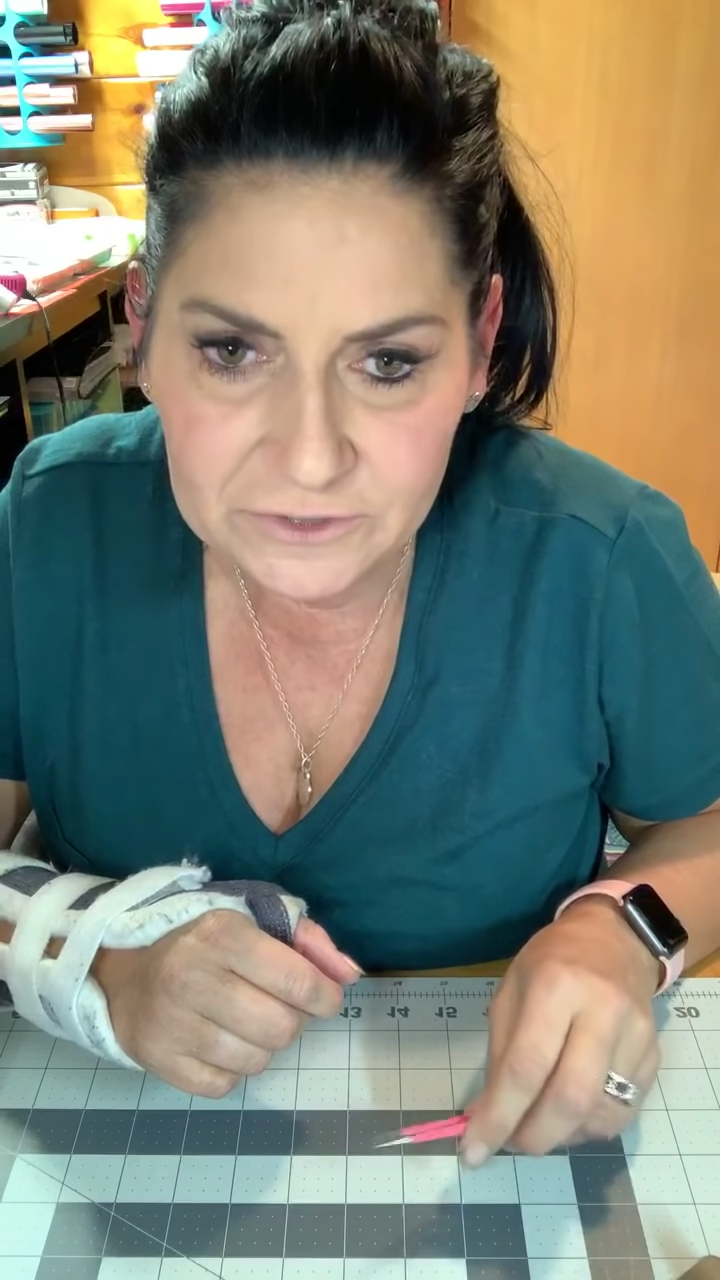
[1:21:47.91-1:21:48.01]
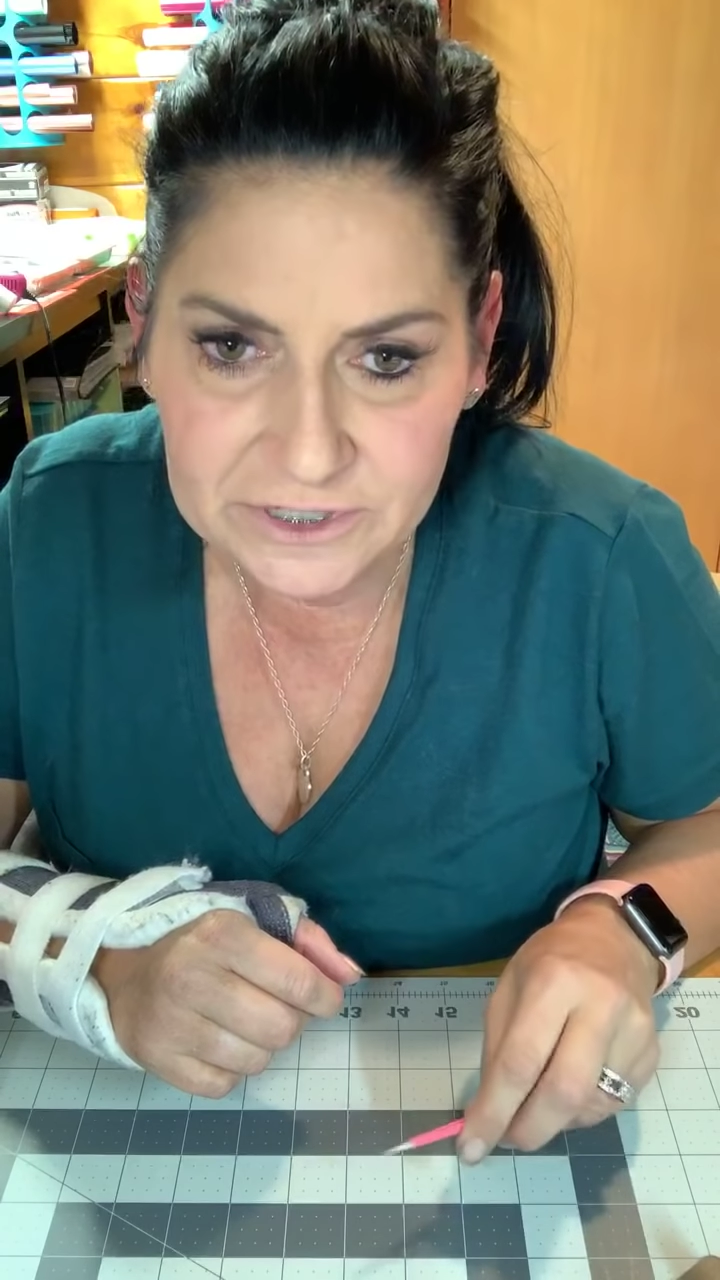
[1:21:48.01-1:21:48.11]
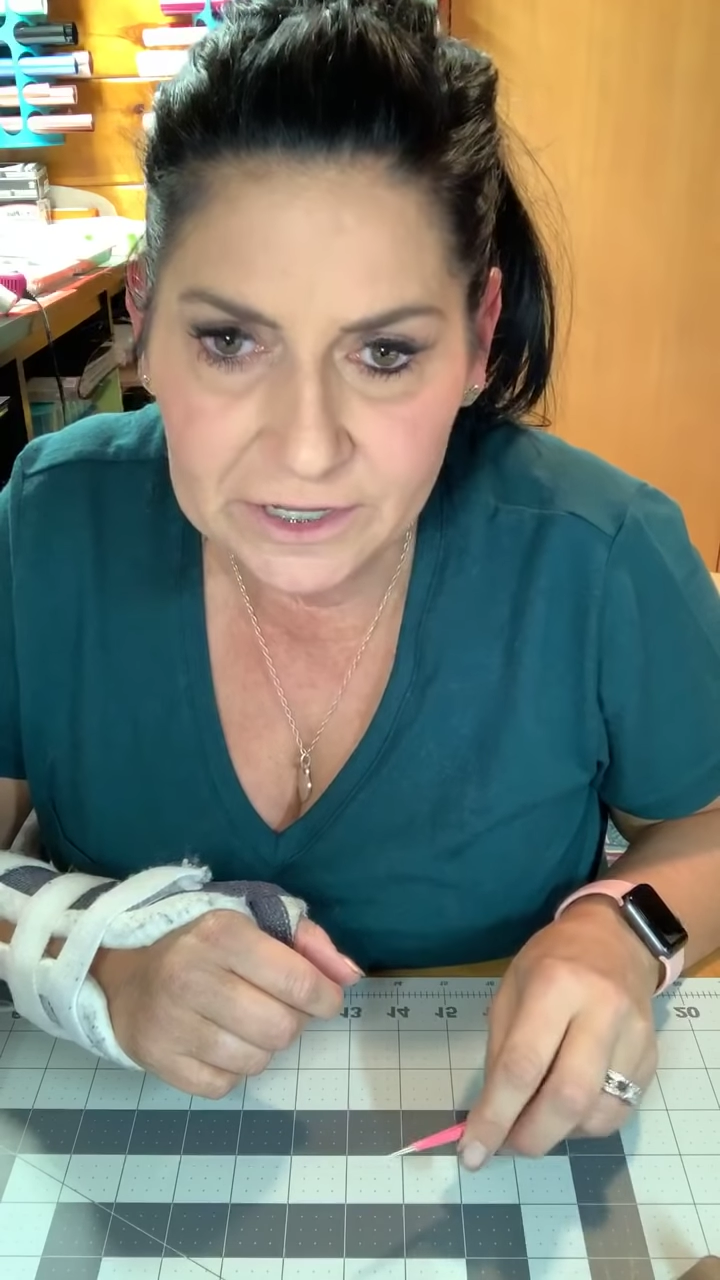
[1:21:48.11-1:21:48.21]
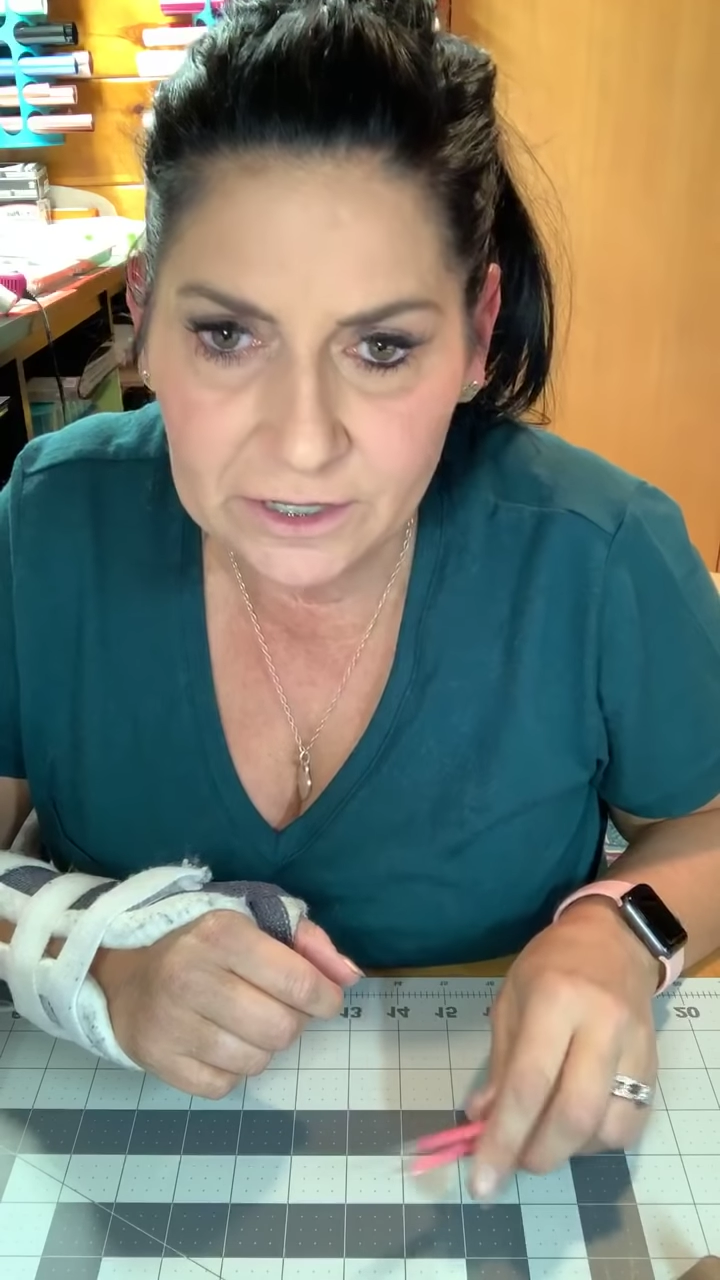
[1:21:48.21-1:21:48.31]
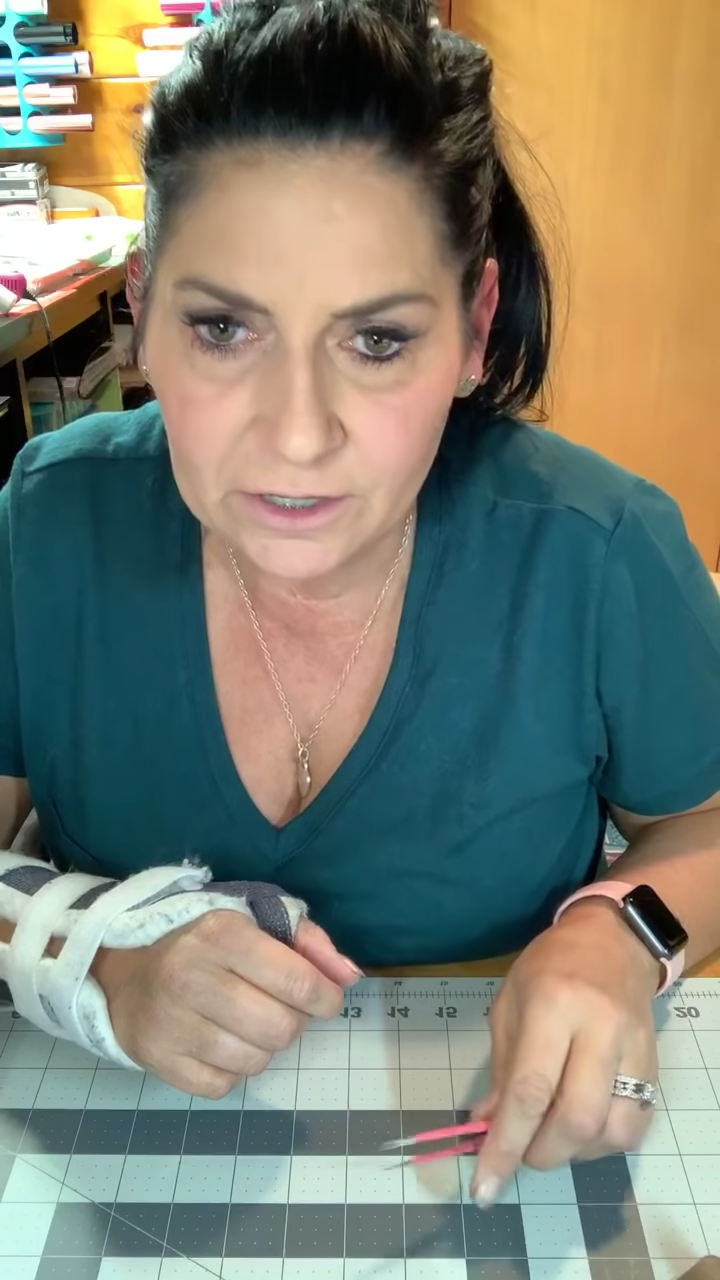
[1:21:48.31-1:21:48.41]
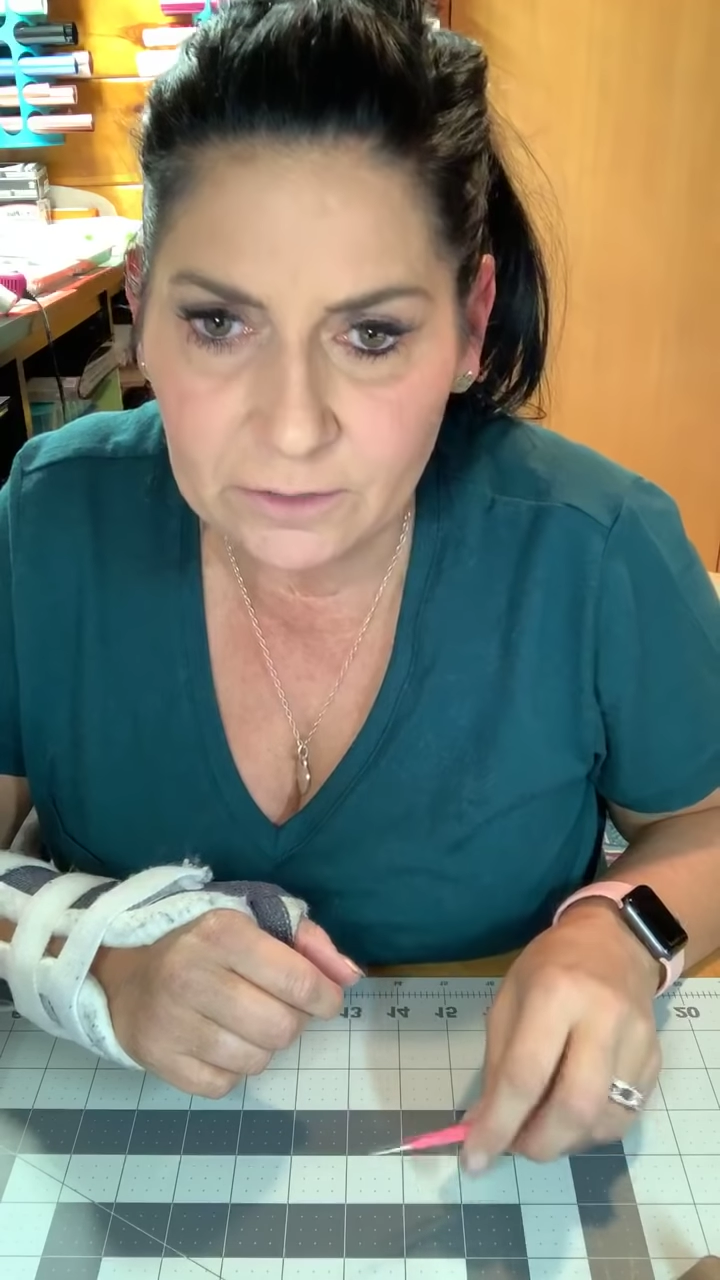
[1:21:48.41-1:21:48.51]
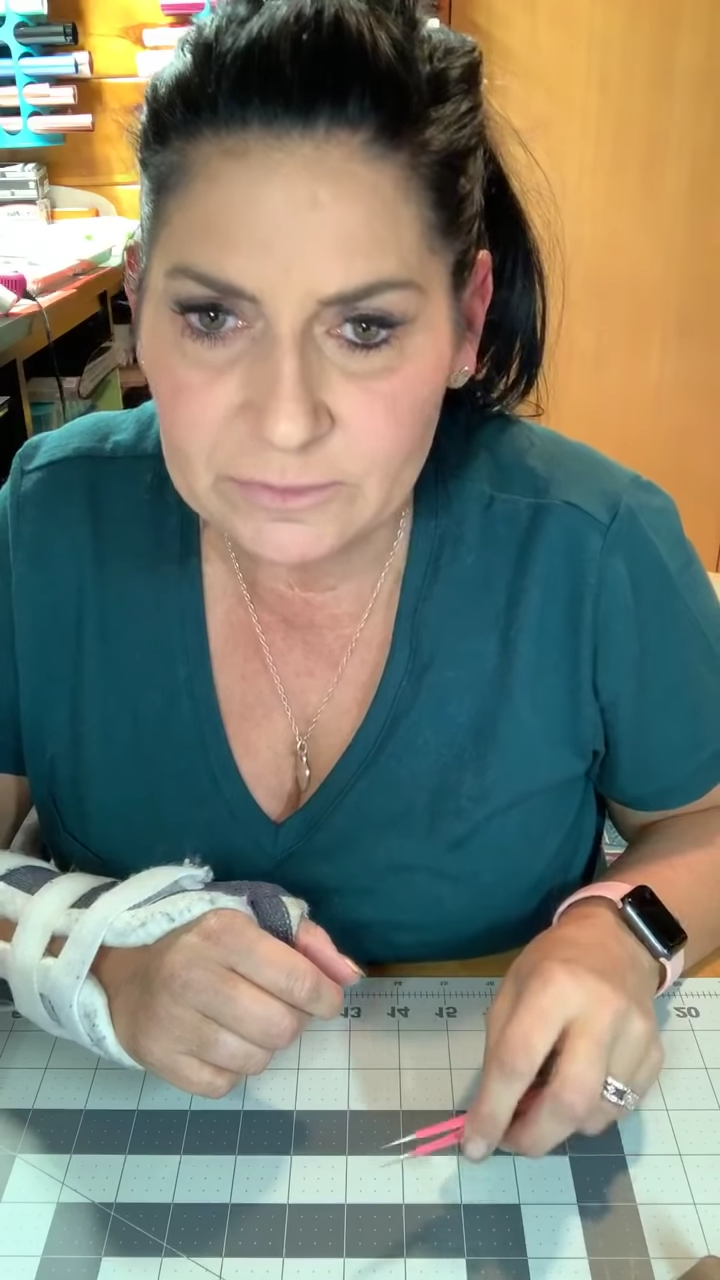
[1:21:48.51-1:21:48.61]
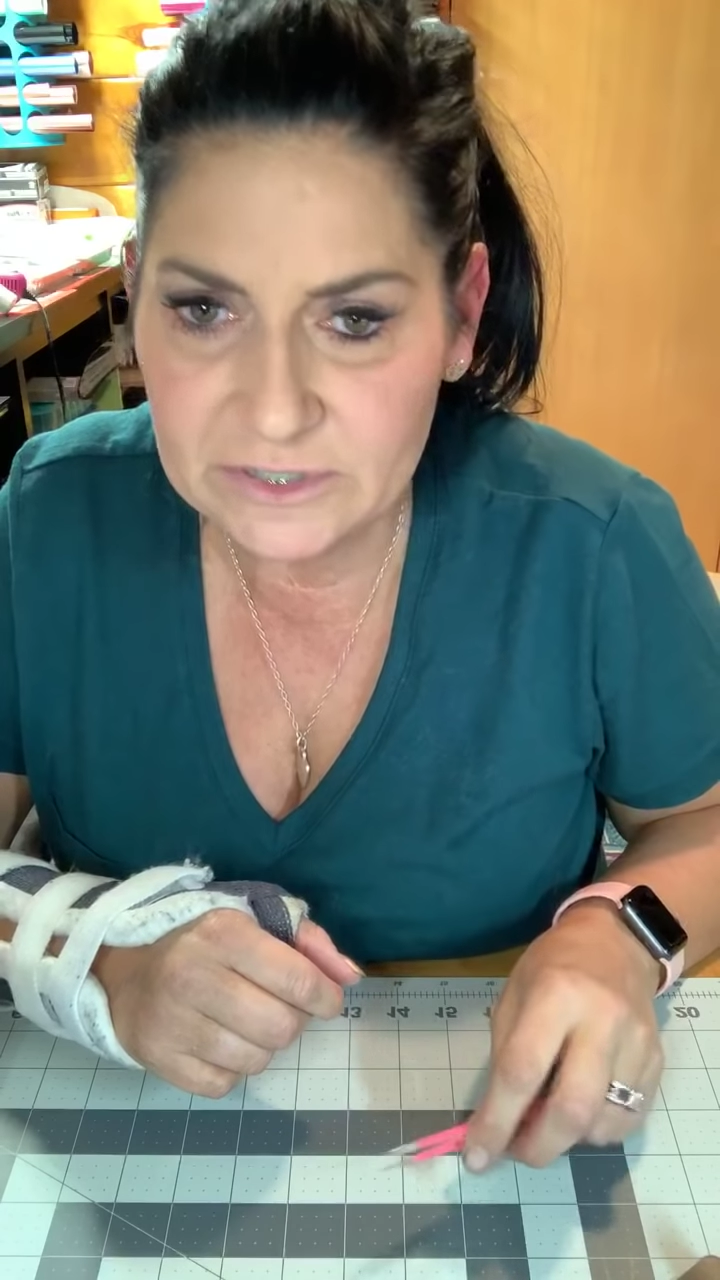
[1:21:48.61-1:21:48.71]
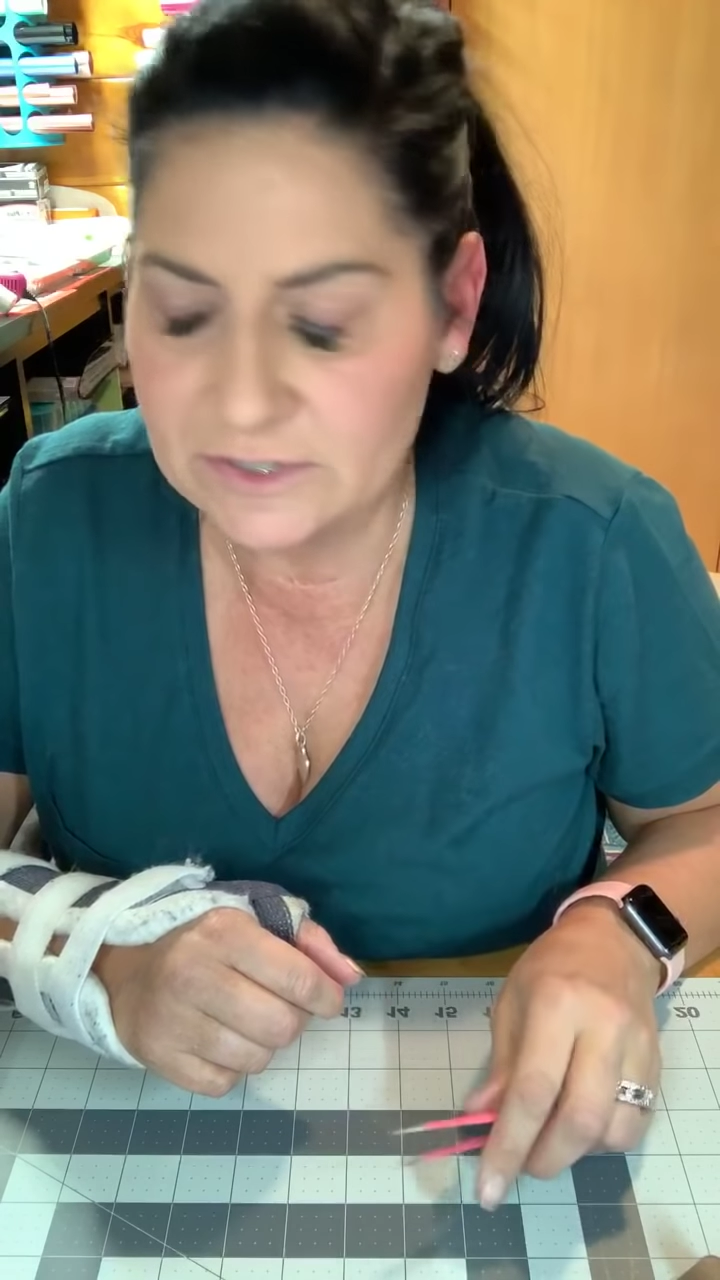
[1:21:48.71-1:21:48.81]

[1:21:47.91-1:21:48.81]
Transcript: tape,